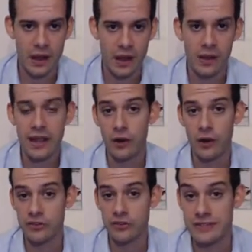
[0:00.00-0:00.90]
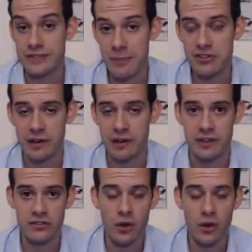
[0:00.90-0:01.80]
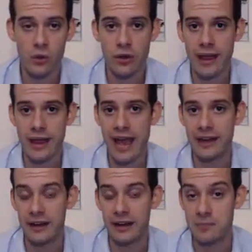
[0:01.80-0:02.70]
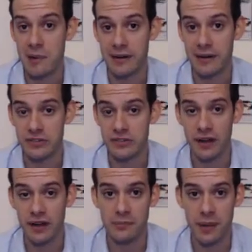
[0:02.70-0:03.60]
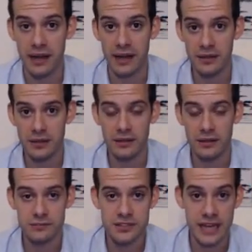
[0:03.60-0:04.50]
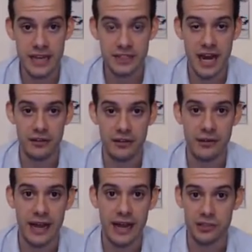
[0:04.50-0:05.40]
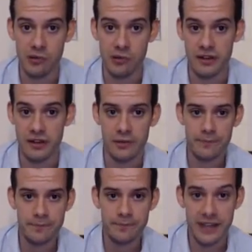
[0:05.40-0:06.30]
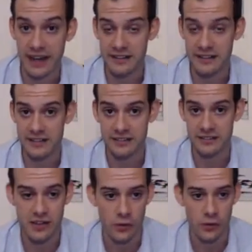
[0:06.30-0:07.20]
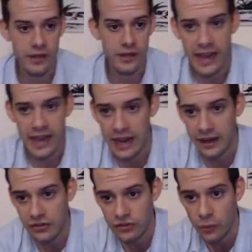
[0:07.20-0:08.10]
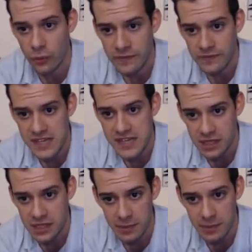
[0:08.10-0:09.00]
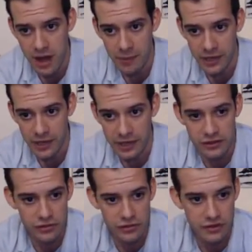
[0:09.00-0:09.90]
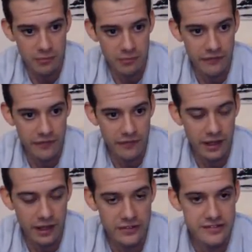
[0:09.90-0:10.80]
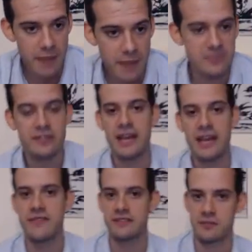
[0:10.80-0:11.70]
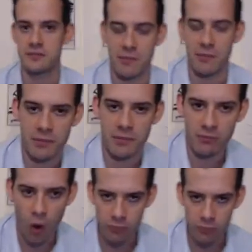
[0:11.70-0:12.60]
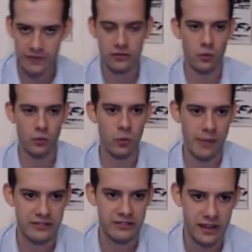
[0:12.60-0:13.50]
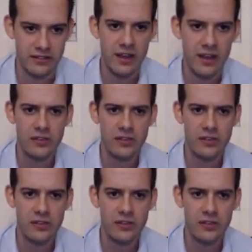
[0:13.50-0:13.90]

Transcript: Now, in order to demonstrate this, we'll look at an experiment that was conducted by Stanley Schachter and Jerome Singer in 1962. And so this is a little bit complicated because there's a number of uh, steps in this experiment, but hopefully this will, will make sense.